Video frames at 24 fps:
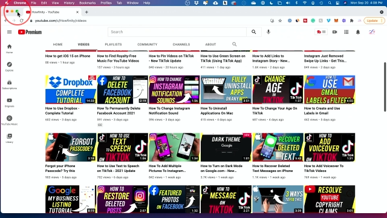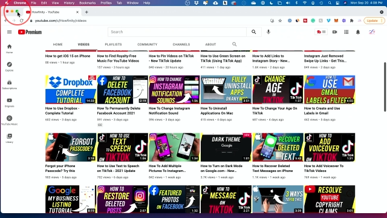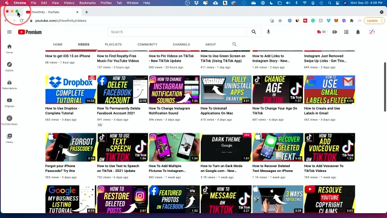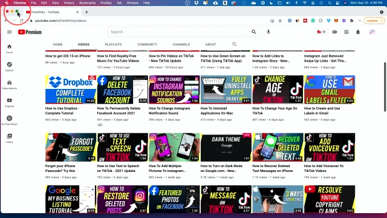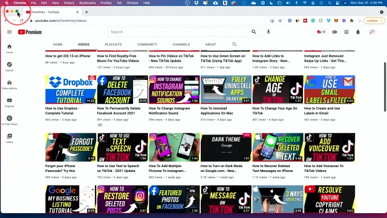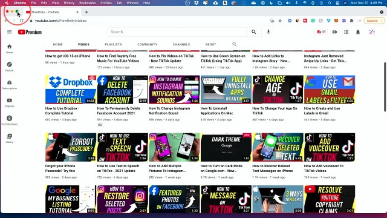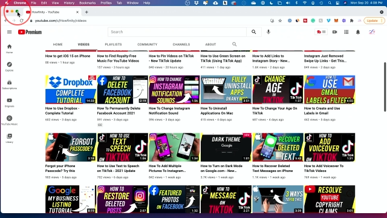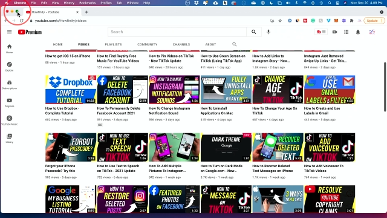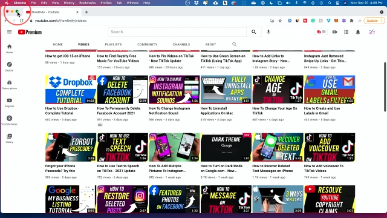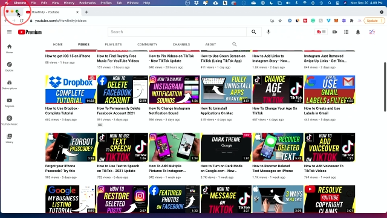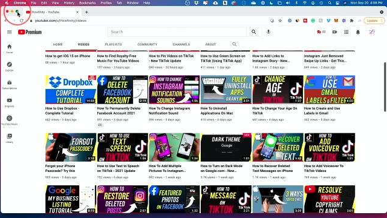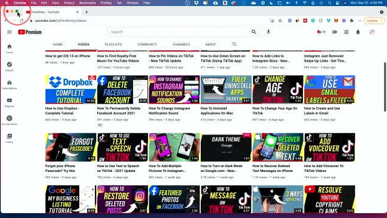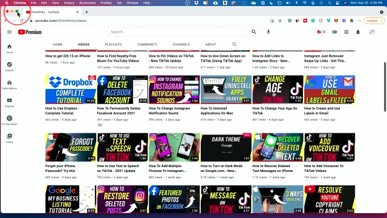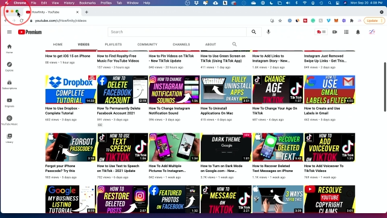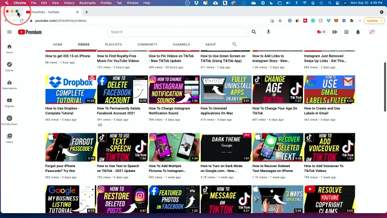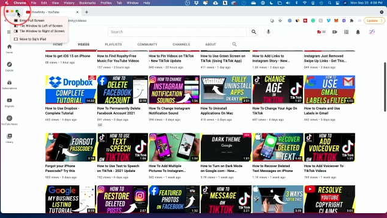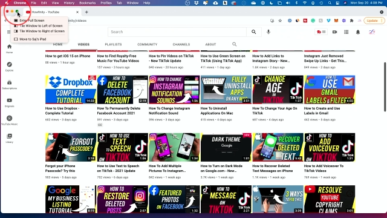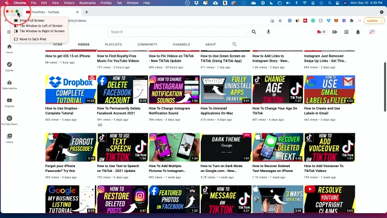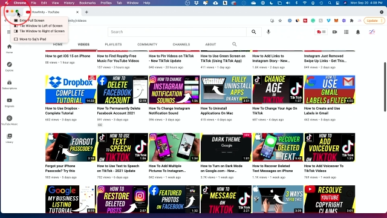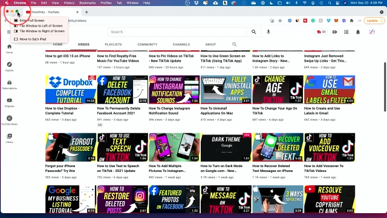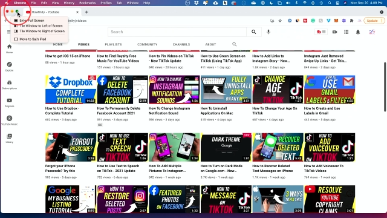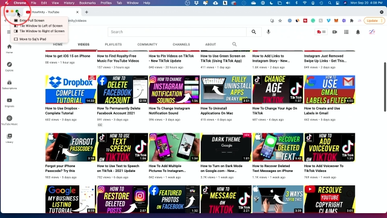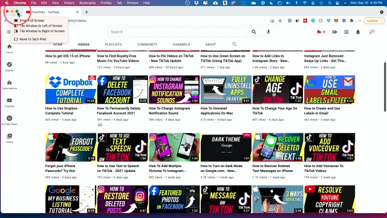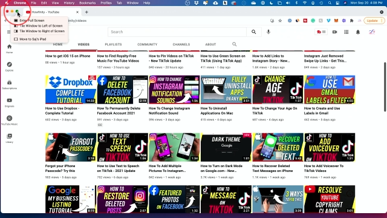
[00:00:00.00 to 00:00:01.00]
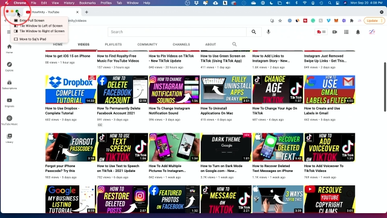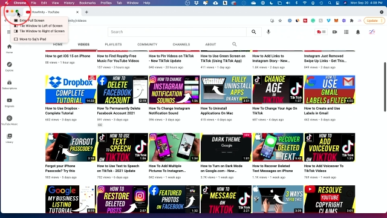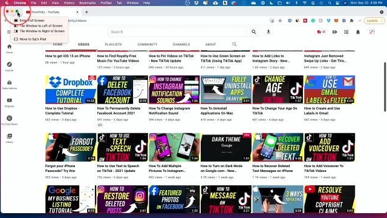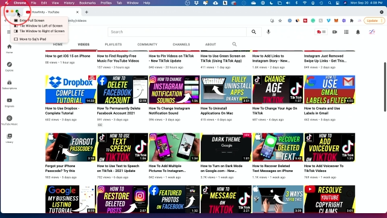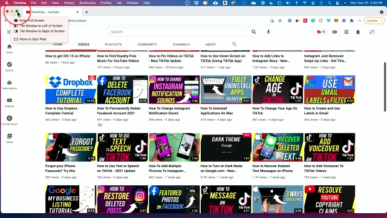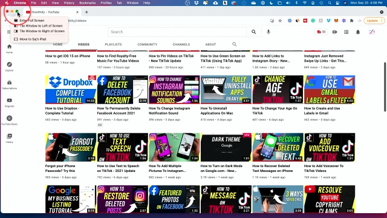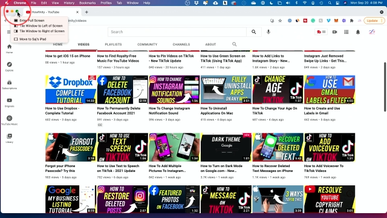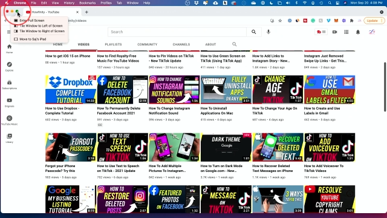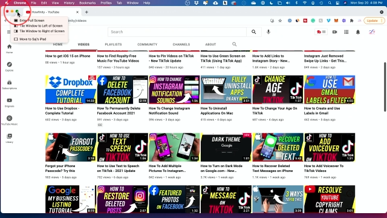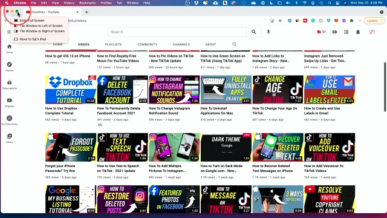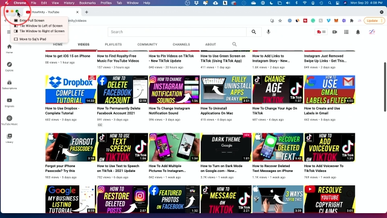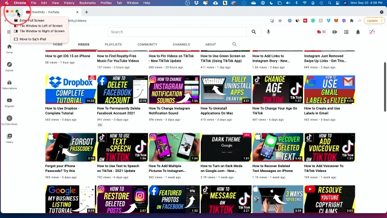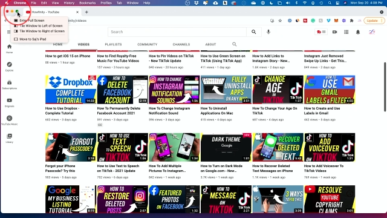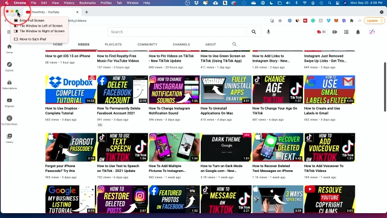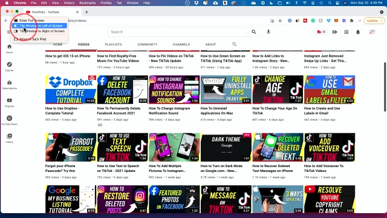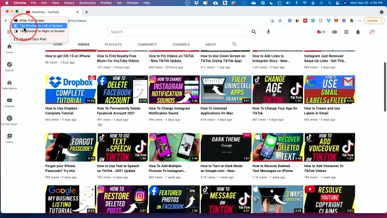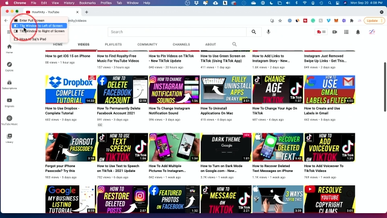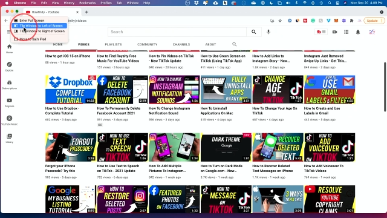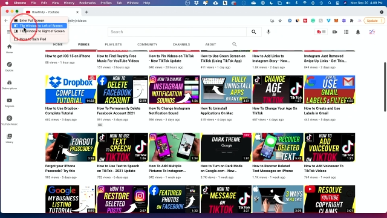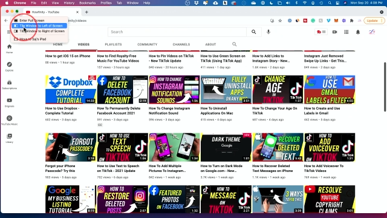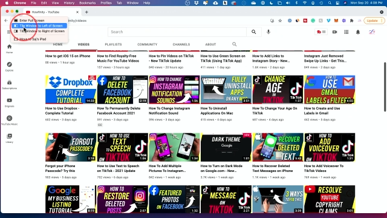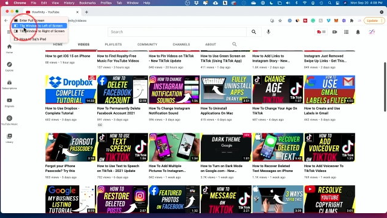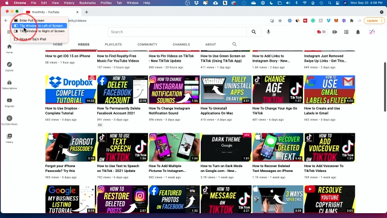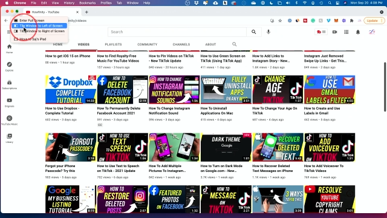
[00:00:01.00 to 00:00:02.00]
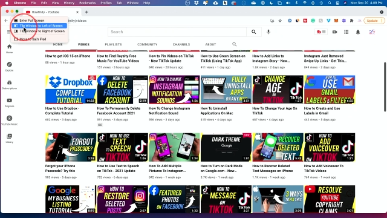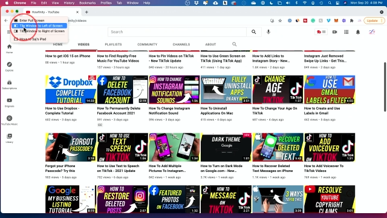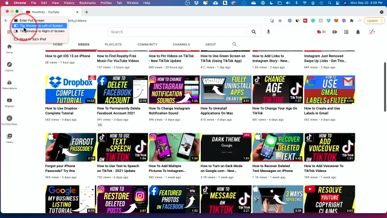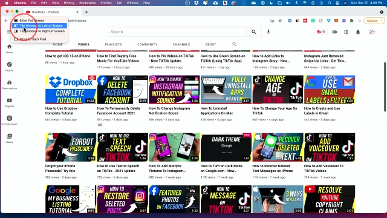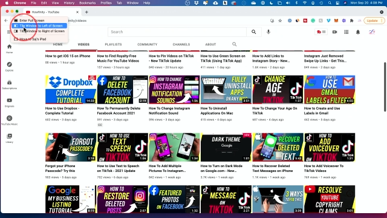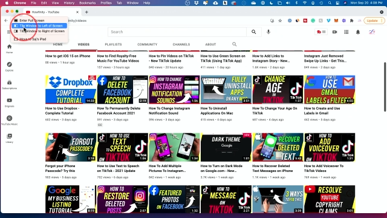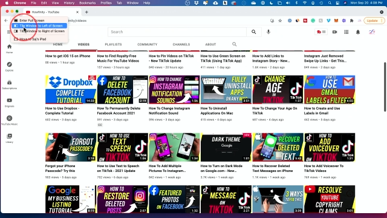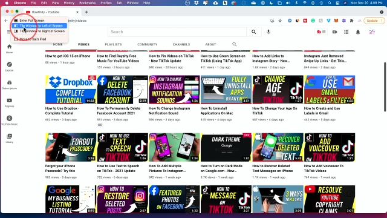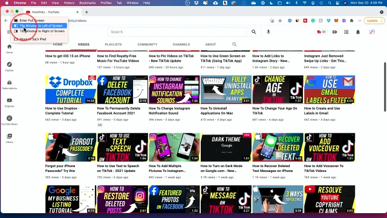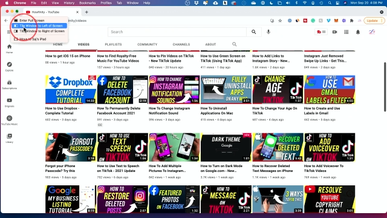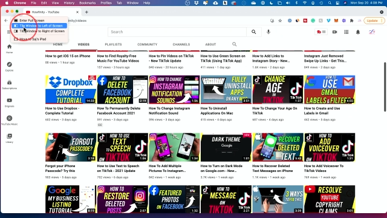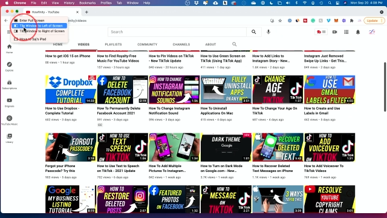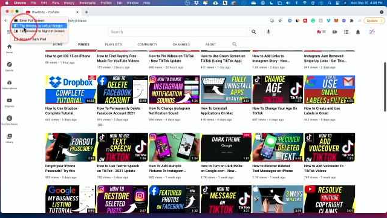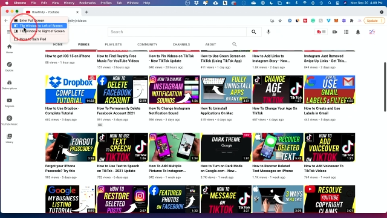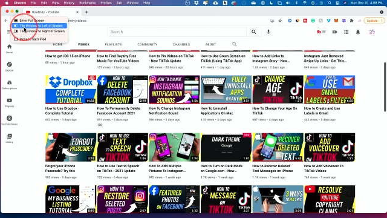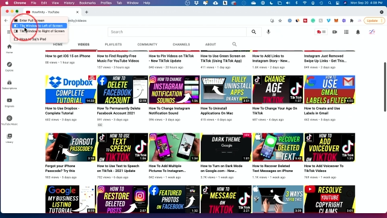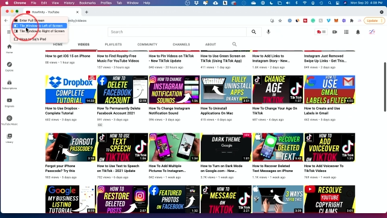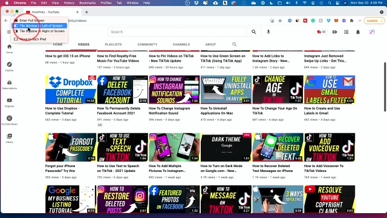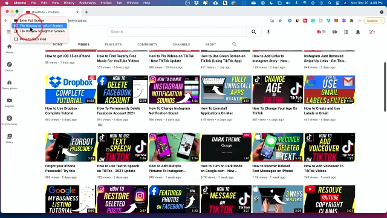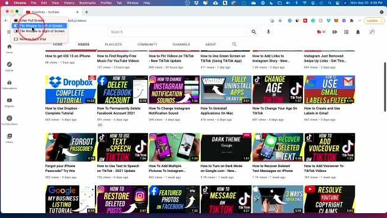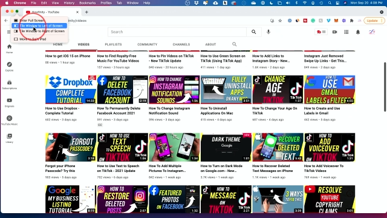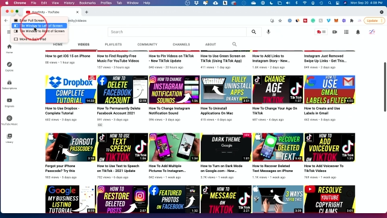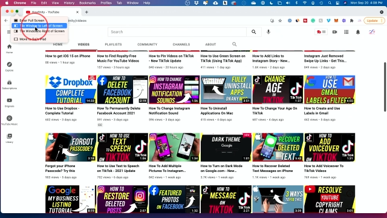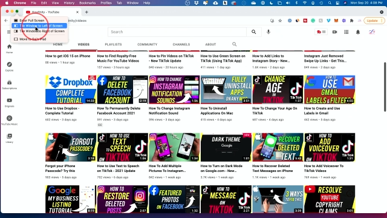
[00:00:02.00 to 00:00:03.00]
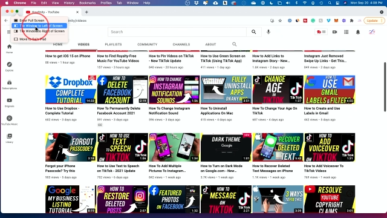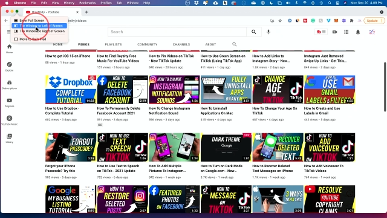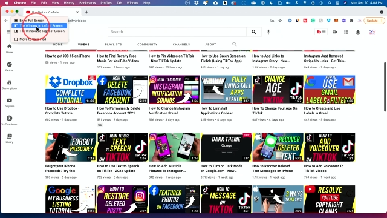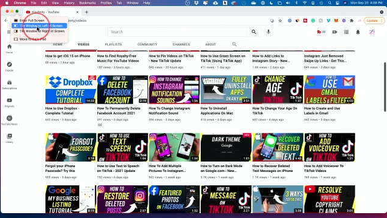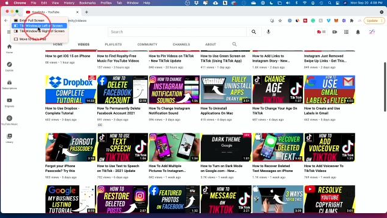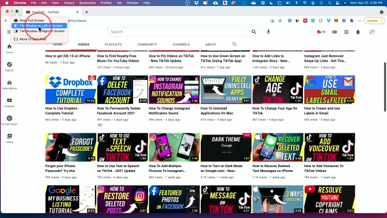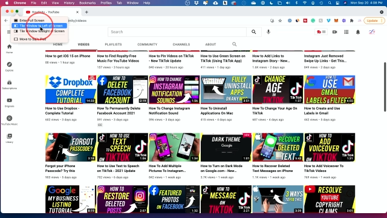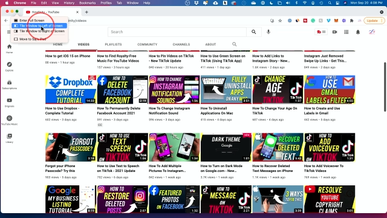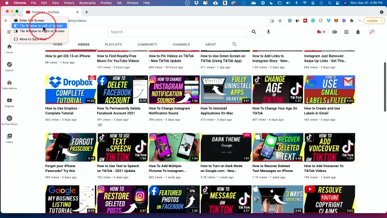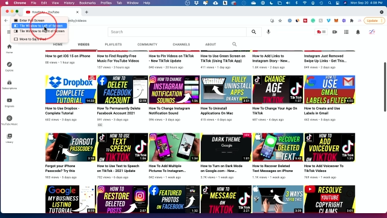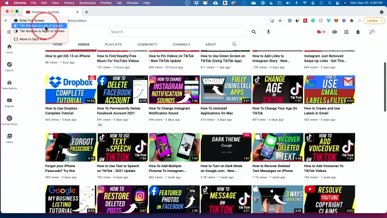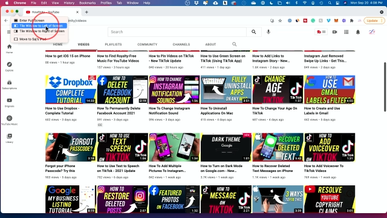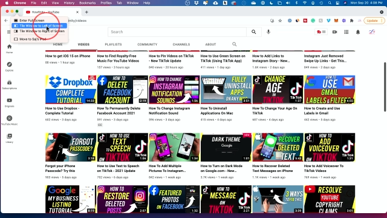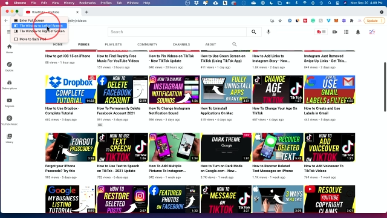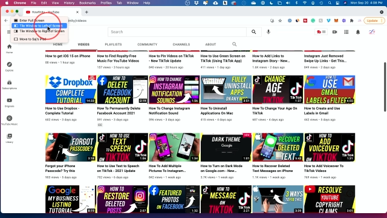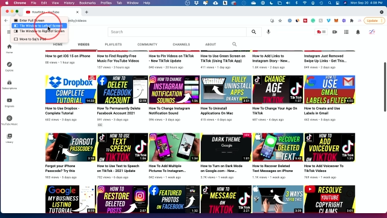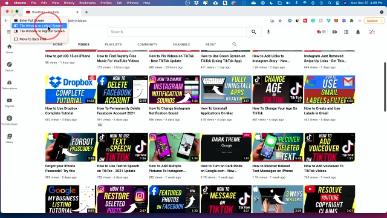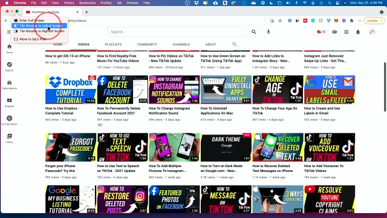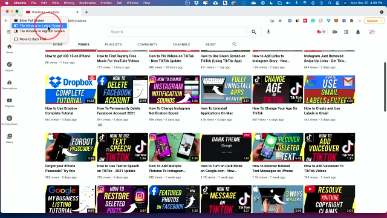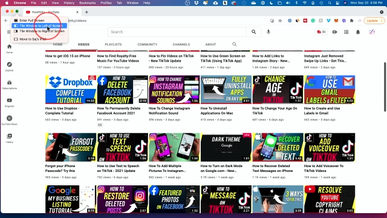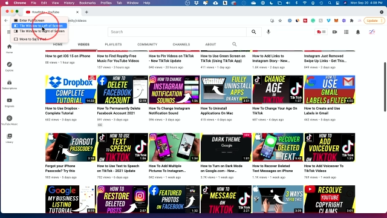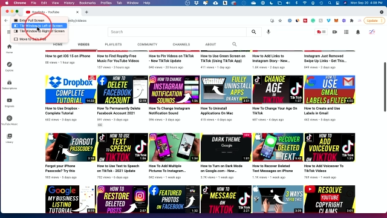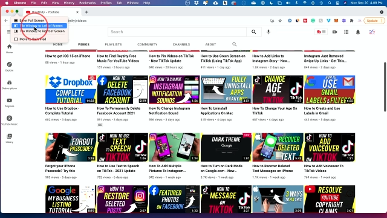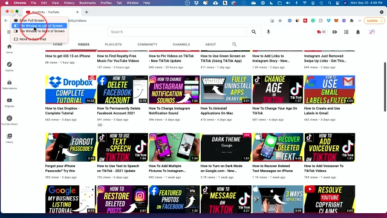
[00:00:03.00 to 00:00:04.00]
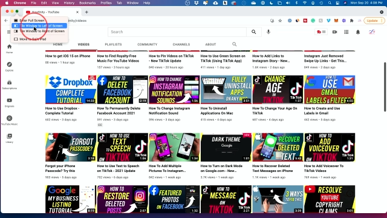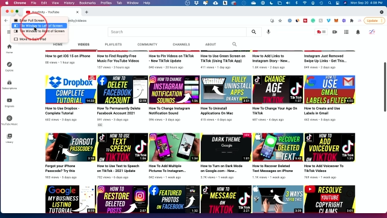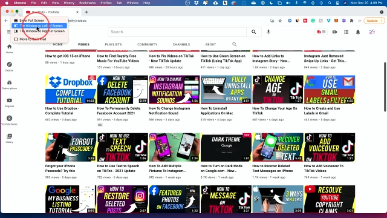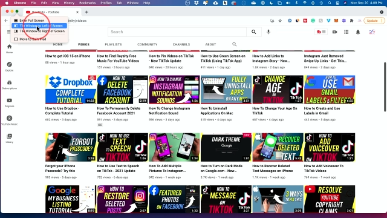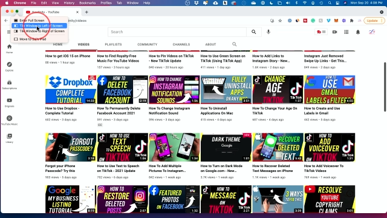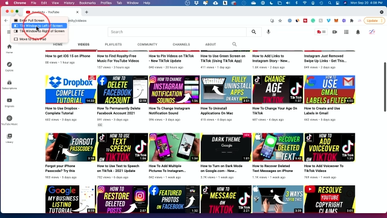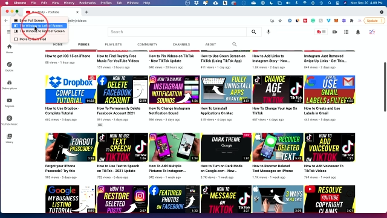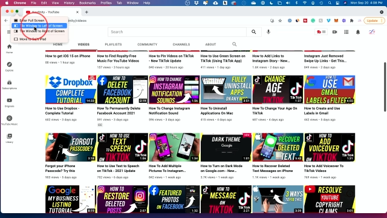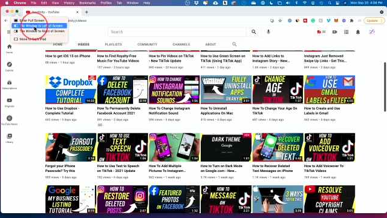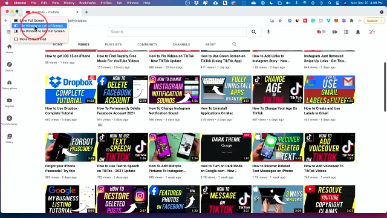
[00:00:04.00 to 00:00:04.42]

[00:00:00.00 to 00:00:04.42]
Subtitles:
Nobody's mouth can be seen.